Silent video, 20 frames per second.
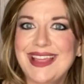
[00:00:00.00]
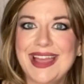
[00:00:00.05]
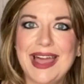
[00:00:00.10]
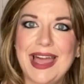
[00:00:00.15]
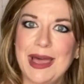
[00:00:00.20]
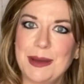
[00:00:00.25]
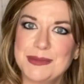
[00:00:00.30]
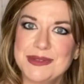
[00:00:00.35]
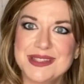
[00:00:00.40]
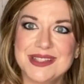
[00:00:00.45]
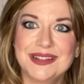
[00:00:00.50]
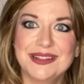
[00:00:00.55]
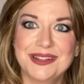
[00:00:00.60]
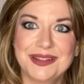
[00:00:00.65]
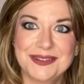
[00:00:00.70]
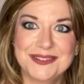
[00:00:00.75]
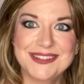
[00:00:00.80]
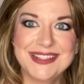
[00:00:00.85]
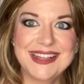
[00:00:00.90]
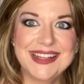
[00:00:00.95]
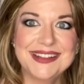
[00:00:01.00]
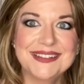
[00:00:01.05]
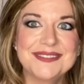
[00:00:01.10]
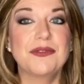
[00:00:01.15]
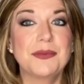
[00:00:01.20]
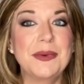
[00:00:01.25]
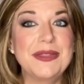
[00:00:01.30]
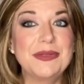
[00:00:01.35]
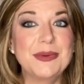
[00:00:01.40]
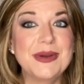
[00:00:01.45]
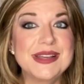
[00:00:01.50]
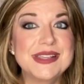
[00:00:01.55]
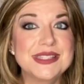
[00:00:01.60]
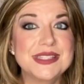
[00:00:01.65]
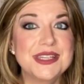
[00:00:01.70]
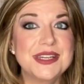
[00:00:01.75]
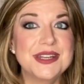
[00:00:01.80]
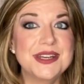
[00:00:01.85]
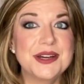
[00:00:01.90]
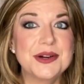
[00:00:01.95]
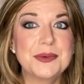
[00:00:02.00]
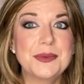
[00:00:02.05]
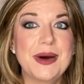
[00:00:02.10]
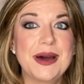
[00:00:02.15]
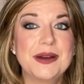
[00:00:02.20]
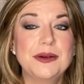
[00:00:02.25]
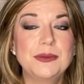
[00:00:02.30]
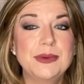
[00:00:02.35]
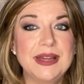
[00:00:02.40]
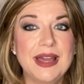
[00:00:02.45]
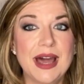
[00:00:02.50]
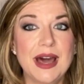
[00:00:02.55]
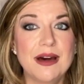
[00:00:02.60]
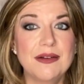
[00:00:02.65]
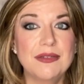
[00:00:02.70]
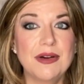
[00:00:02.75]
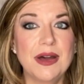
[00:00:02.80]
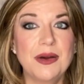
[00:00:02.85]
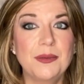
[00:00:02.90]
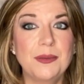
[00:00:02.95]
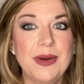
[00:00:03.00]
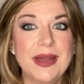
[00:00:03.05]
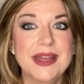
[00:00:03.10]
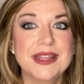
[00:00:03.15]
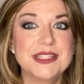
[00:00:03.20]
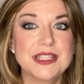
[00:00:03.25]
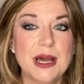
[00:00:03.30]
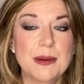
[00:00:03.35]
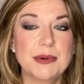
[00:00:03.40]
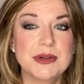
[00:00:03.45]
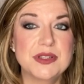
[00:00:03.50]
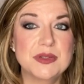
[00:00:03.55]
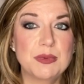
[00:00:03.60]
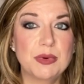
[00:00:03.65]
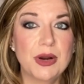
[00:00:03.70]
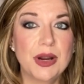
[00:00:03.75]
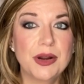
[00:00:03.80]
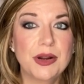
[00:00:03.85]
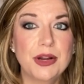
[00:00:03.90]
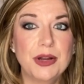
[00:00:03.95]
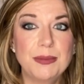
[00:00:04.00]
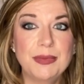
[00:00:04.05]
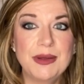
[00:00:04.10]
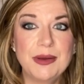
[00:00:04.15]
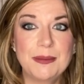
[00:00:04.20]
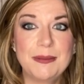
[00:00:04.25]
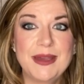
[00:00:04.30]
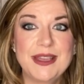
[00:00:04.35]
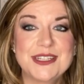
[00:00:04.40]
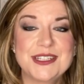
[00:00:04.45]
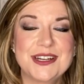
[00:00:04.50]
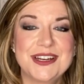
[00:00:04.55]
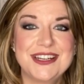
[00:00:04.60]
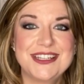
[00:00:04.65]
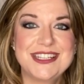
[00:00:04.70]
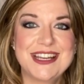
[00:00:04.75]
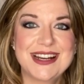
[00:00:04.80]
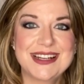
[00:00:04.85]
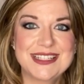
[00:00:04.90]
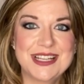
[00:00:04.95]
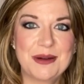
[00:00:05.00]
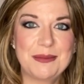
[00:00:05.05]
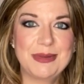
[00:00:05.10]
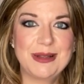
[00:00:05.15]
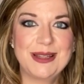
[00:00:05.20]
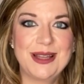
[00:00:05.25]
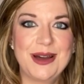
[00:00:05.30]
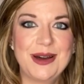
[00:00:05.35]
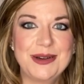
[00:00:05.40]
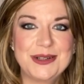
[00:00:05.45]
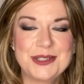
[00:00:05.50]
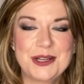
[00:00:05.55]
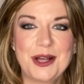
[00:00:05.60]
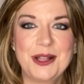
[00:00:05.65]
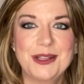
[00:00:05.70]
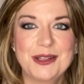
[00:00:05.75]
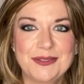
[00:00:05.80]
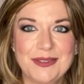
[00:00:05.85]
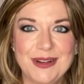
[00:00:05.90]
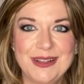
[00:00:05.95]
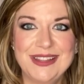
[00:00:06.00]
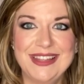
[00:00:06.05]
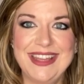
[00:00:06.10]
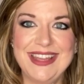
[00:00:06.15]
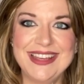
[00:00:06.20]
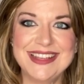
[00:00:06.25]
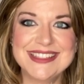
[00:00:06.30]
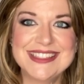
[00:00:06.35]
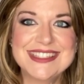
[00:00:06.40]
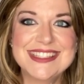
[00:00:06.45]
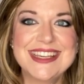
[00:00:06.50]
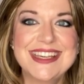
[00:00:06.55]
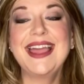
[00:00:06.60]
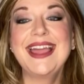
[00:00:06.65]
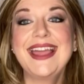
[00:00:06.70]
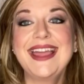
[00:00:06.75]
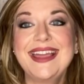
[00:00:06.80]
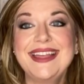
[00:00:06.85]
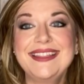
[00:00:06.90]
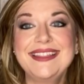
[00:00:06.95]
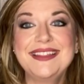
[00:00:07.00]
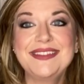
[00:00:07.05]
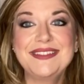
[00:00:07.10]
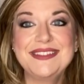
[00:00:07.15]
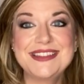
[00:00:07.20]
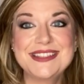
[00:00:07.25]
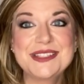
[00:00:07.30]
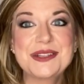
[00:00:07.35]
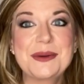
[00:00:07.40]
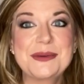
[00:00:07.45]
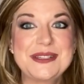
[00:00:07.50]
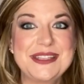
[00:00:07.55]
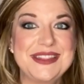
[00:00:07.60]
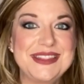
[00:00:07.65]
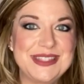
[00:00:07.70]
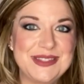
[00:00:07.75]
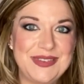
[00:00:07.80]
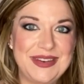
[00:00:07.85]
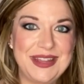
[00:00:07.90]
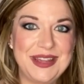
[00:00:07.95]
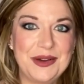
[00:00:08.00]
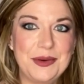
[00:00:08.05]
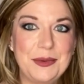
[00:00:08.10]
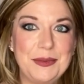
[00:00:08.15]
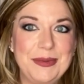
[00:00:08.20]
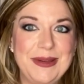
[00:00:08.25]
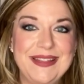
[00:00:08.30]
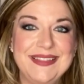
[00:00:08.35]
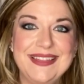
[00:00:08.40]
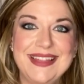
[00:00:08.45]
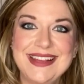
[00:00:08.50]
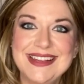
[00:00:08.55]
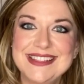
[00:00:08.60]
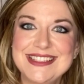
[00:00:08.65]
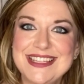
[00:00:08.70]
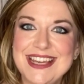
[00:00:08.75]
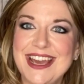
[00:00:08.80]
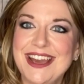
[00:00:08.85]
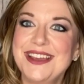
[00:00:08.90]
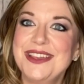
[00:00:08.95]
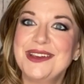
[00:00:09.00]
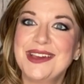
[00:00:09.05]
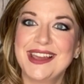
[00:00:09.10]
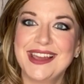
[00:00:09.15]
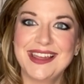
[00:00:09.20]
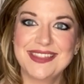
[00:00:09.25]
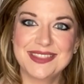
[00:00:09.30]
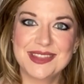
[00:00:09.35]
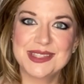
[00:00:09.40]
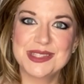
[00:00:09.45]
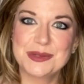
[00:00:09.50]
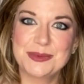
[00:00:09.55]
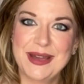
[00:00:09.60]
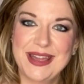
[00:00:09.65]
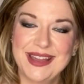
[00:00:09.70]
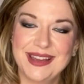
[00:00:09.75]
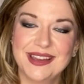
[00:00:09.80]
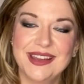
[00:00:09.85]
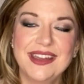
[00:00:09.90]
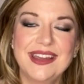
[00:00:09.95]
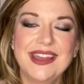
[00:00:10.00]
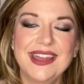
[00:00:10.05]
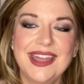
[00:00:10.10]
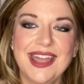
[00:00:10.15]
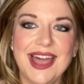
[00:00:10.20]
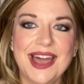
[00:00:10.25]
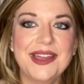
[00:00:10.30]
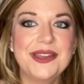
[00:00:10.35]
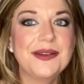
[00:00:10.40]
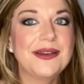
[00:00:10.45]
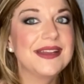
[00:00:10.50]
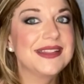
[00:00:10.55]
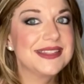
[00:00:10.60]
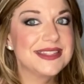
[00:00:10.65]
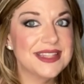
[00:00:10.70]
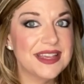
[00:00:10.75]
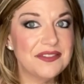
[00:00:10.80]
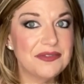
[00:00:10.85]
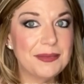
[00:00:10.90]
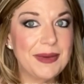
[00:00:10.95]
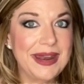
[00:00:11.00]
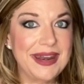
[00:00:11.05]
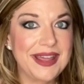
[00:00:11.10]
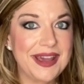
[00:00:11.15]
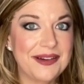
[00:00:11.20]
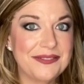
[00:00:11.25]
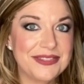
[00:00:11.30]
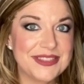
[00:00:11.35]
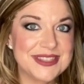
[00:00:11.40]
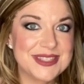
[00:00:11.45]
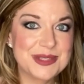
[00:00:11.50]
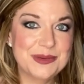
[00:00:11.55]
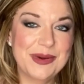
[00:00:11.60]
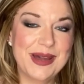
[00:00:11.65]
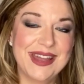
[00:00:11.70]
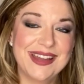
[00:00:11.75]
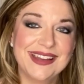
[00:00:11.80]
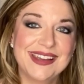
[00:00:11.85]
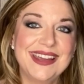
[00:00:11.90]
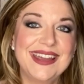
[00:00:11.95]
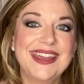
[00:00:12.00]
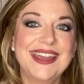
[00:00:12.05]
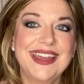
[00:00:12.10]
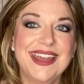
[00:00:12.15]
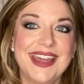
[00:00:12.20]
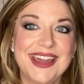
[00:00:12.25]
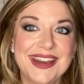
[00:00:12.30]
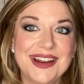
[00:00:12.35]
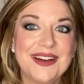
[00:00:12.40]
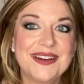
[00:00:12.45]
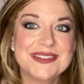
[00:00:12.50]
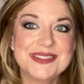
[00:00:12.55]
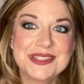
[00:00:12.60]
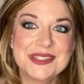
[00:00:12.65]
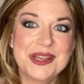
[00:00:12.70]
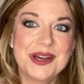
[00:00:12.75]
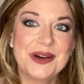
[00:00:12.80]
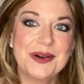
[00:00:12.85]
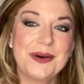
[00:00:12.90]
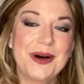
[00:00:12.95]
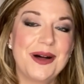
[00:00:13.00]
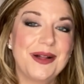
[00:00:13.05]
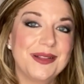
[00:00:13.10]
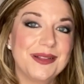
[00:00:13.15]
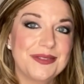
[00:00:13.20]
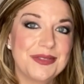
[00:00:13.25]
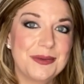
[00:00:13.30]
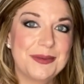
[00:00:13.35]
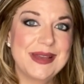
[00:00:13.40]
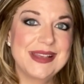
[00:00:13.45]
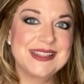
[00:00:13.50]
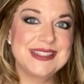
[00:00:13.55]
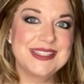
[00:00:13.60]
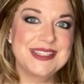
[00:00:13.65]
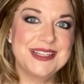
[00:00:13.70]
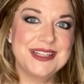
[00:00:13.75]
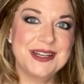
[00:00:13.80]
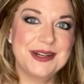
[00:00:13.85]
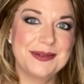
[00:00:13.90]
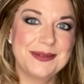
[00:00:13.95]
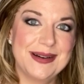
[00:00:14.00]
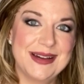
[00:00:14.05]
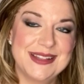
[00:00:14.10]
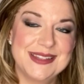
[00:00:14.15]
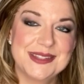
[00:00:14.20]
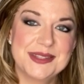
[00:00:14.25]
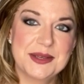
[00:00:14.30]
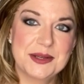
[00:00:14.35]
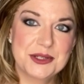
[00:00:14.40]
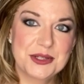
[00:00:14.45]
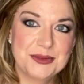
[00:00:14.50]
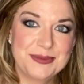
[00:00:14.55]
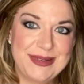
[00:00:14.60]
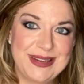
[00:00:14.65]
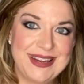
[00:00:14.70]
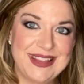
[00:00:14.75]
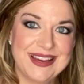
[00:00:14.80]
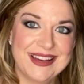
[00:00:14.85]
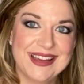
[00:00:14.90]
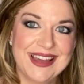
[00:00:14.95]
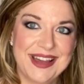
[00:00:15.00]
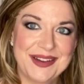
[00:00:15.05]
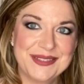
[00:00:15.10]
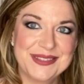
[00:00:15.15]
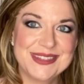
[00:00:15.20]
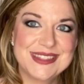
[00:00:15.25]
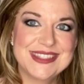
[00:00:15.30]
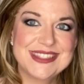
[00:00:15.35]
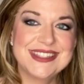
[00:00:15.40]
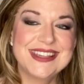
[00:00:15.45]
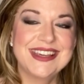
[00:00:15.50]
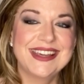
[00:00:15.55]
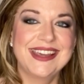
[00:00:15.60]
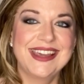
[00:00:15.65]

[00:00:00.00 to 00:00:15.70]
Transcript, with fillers: Absolutely. With Wig Studio One, we have a wig and topper support group. You can make sure to check down below to all of our links. In the description of this video will be links to how you can get this wig, how you can save money off this wig, and also all of the Wig Studio One social media accounts